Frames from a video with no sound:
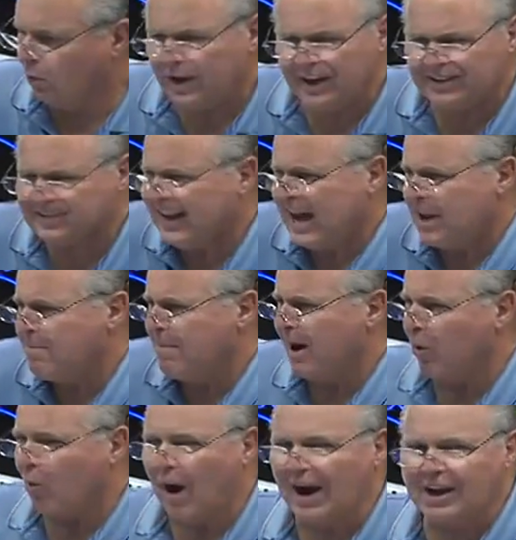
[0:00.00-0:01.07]
What is that
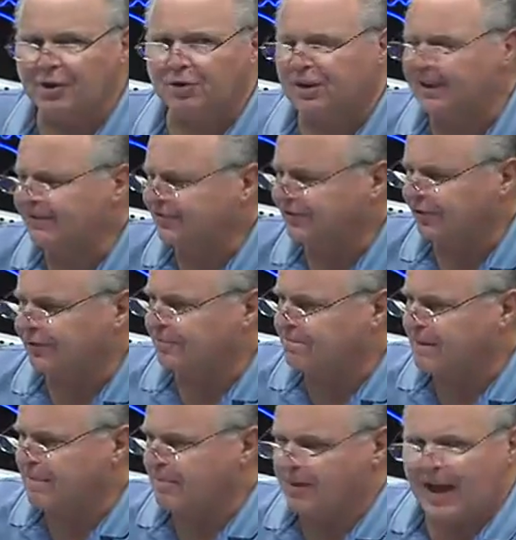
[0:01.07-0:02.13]
about? Why do you leave certain
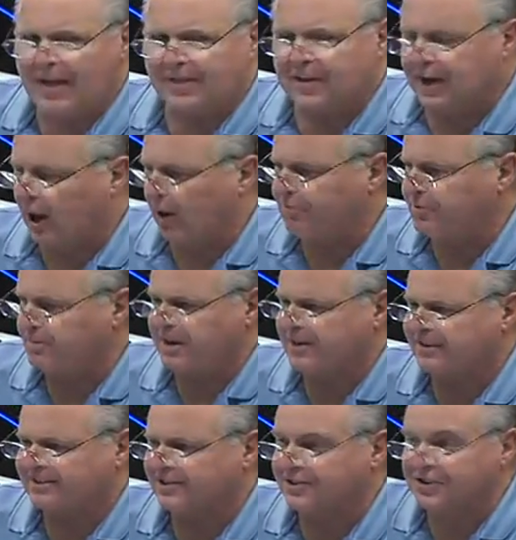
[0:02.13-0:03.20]
people out that helped you
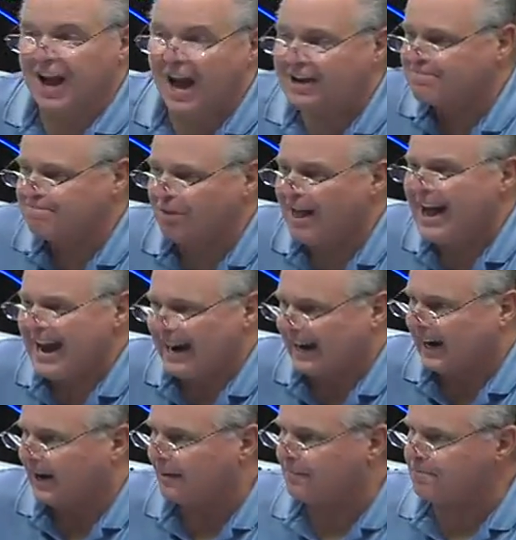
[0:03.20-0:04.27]
because they're not
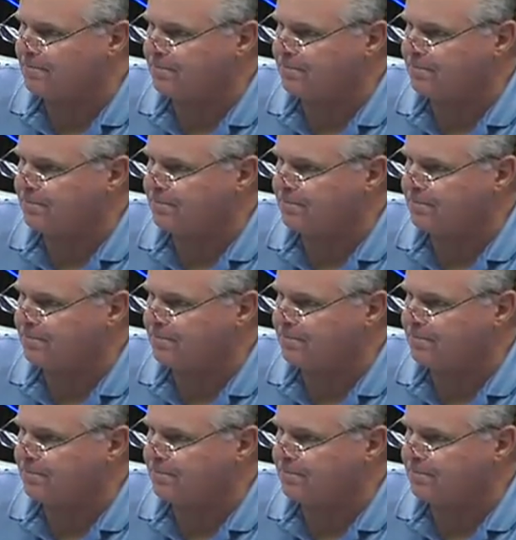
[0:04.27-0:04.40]
black?